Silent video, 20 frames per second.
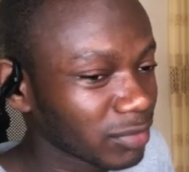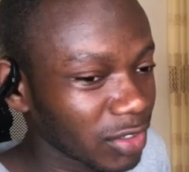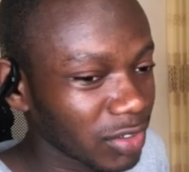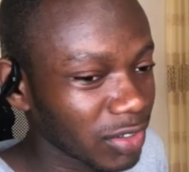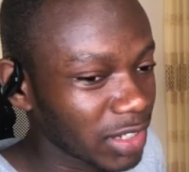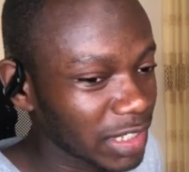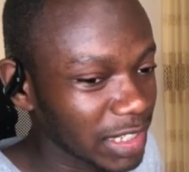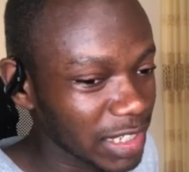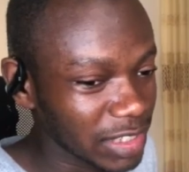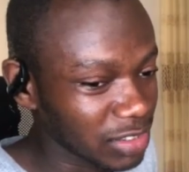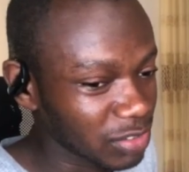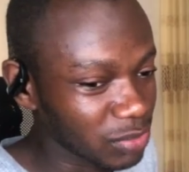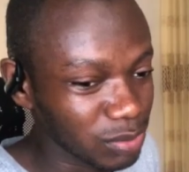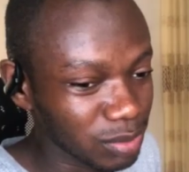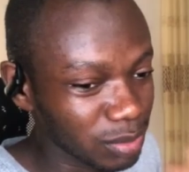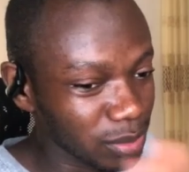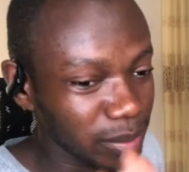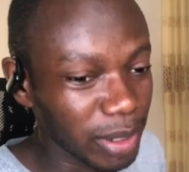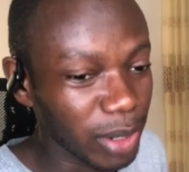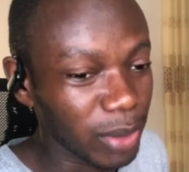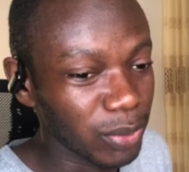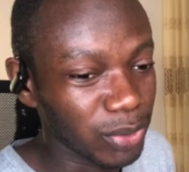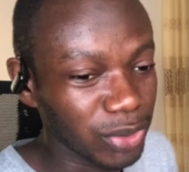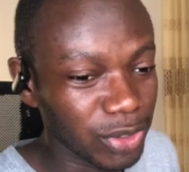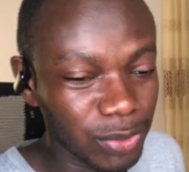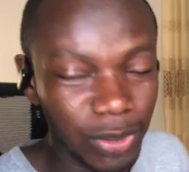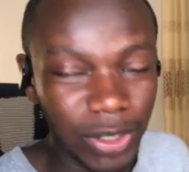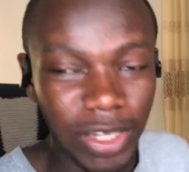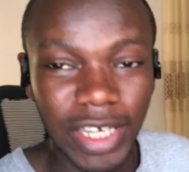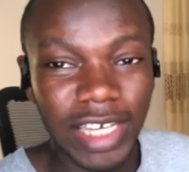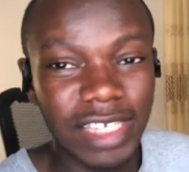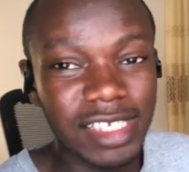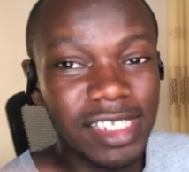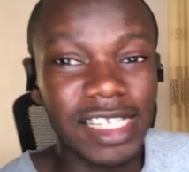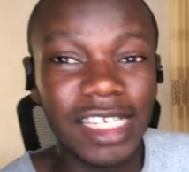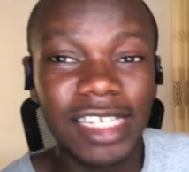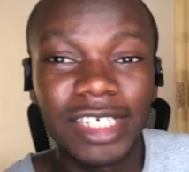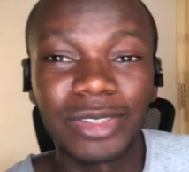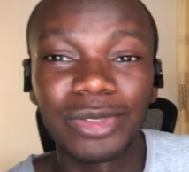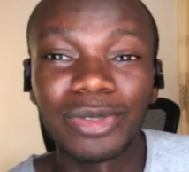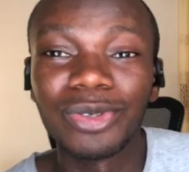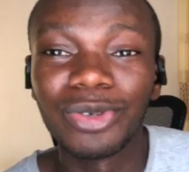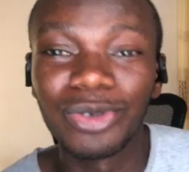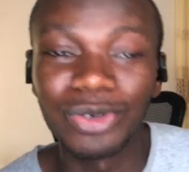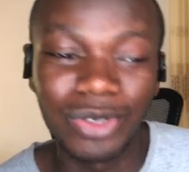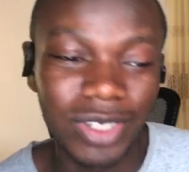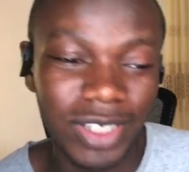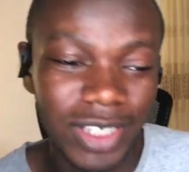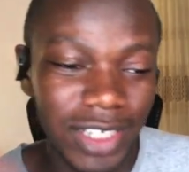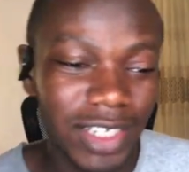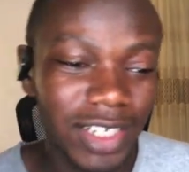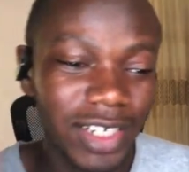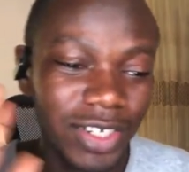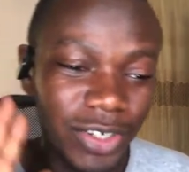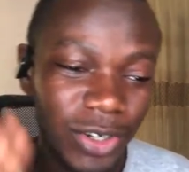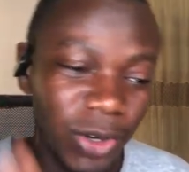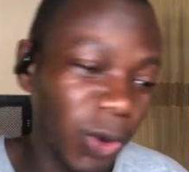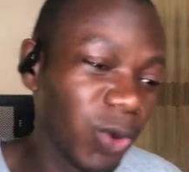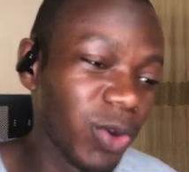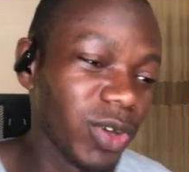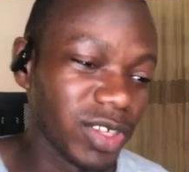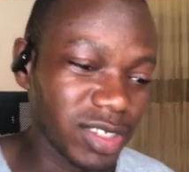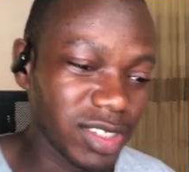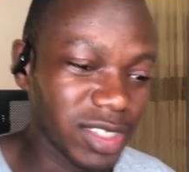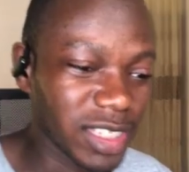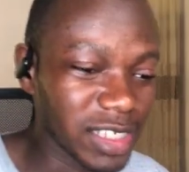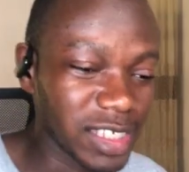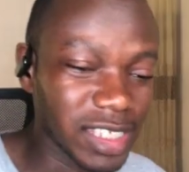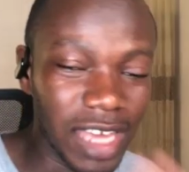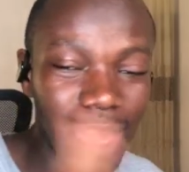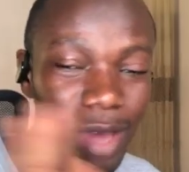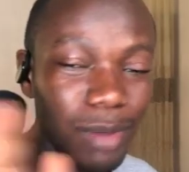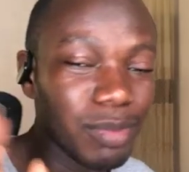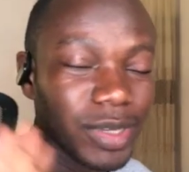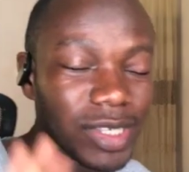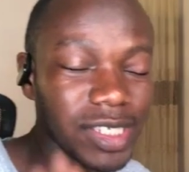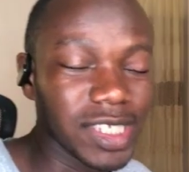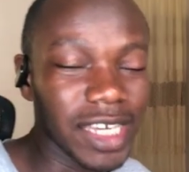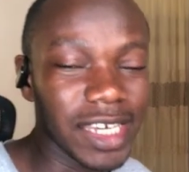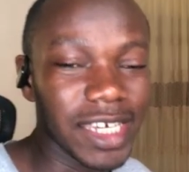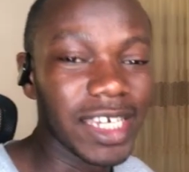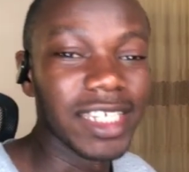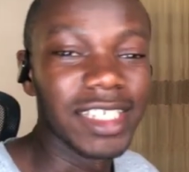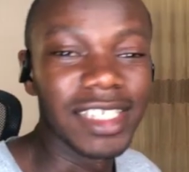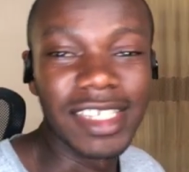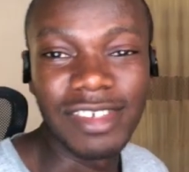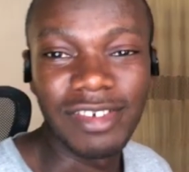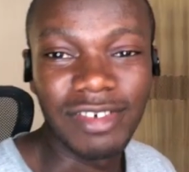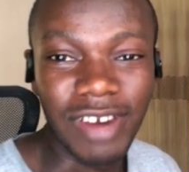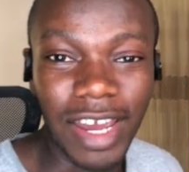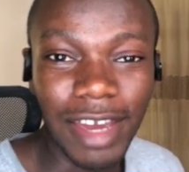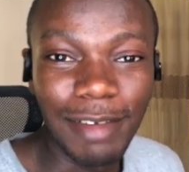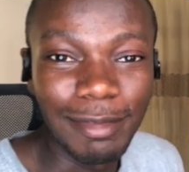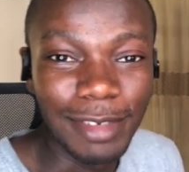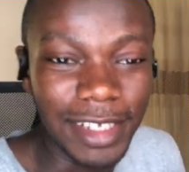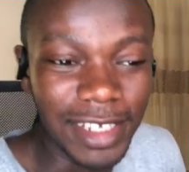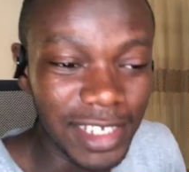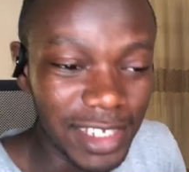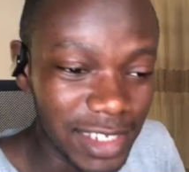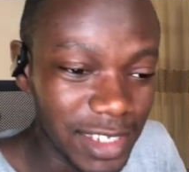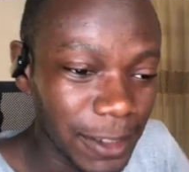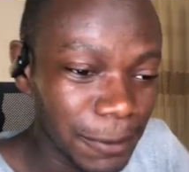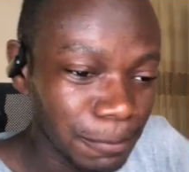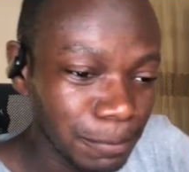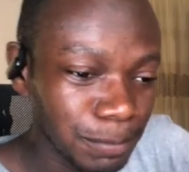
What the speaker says: Right, that's gonna be my word, whether you guys like it or not, because that's how best I can describe this.